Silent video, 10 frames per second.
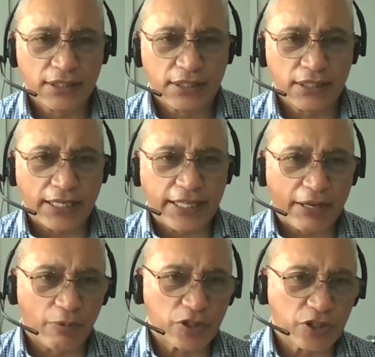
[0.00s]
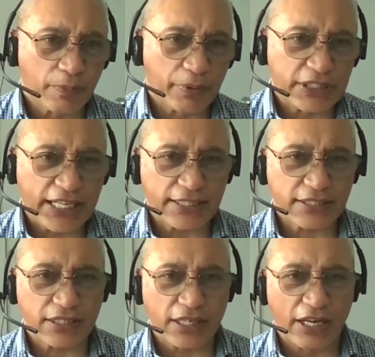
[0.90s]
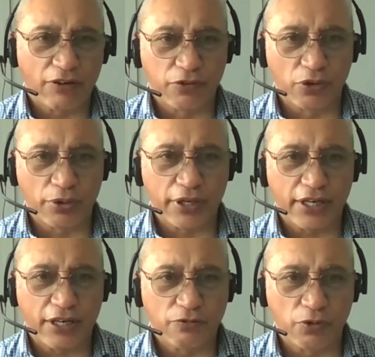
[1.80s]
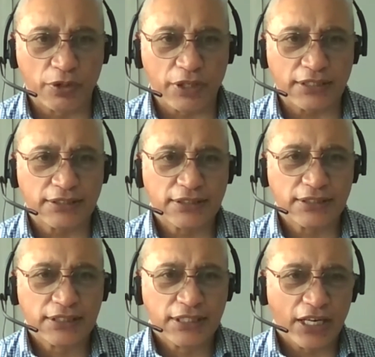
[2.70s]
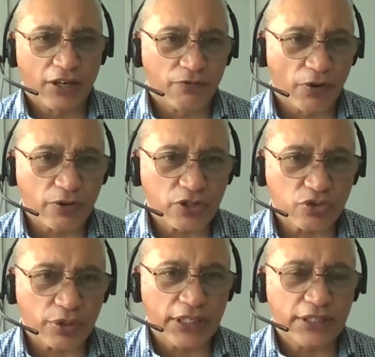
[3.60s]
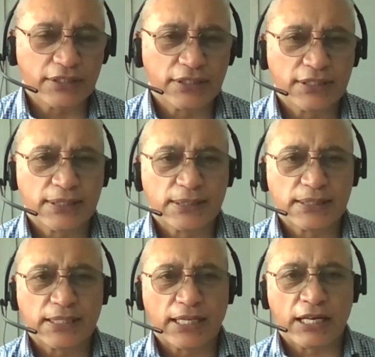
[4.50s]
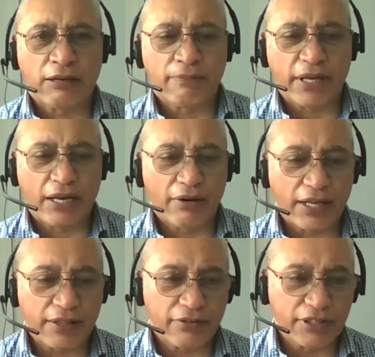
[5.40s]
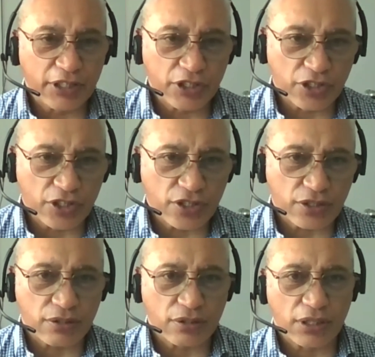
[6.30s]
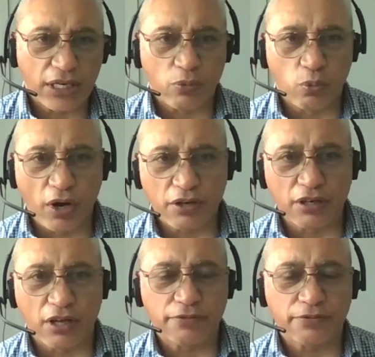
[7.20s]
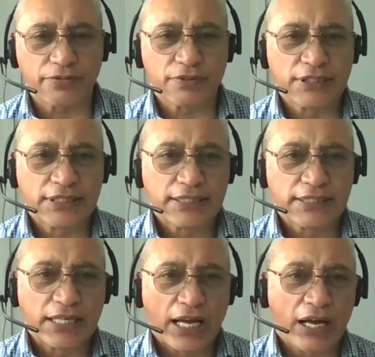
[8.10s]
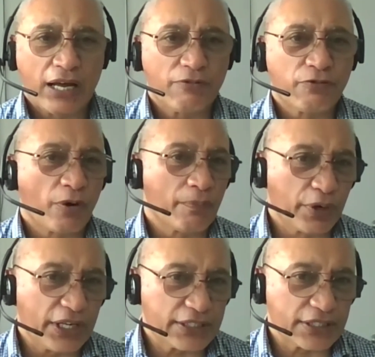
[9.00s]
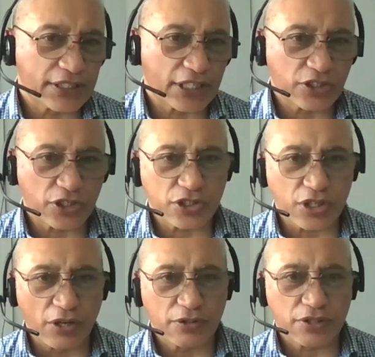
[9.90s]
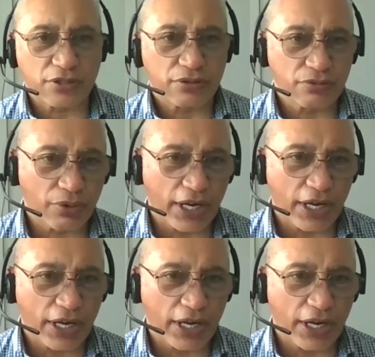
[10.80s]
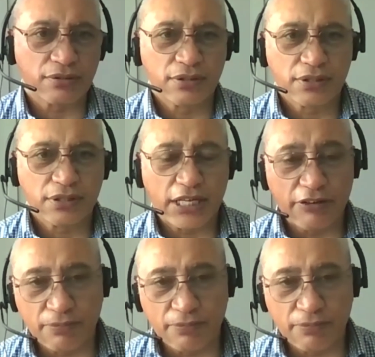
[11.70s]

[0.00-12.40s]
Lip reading: And that was to protect our flora, our fauna, our forestry, our other indigenous wildlife from predators such as stoats, rats, and even